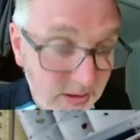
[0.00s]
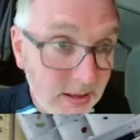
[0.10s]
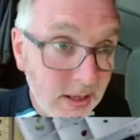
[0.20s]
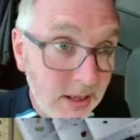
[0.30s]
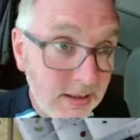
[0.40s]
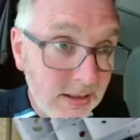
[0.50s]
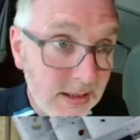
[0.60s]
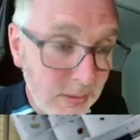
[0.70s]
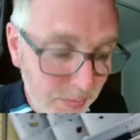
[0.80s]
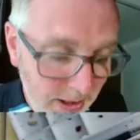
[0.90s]
There, you
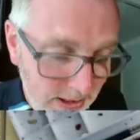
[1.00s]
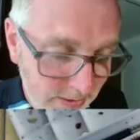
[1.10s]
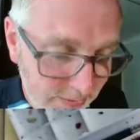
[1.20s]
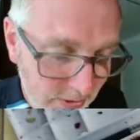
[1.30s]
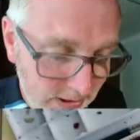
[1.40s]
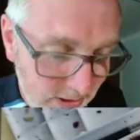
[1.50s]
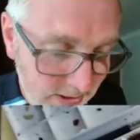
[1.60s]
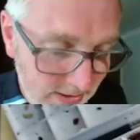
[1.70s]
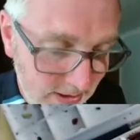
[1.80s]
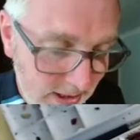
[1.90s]
see, this paint's running
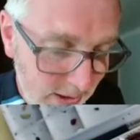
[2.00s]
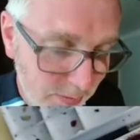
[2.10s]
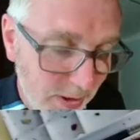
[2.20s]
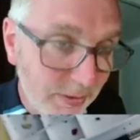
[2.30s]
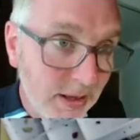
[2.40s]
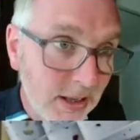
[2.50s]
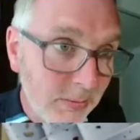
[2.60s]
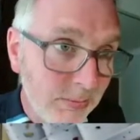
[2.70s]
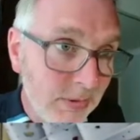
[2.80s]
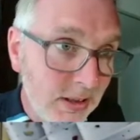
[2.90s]
on his eyes, but I think
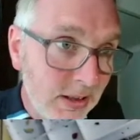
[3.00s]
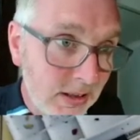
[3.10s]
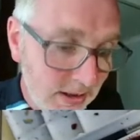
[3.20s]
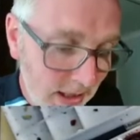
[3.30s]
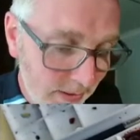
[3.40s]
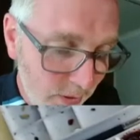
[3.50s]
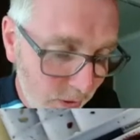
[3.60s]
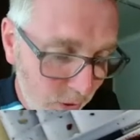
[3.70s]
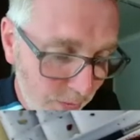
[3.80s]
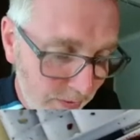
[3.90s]
I'm kind of
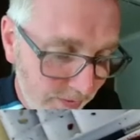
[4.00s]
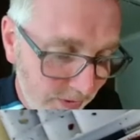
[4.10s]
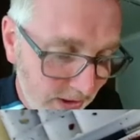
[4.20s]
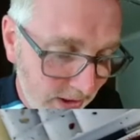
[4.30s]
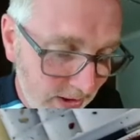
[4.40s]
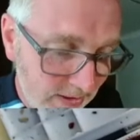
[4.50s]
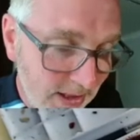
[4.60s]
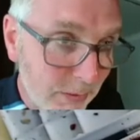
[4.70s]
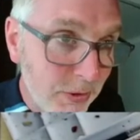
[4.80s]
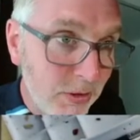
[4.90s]
hoping for that this time.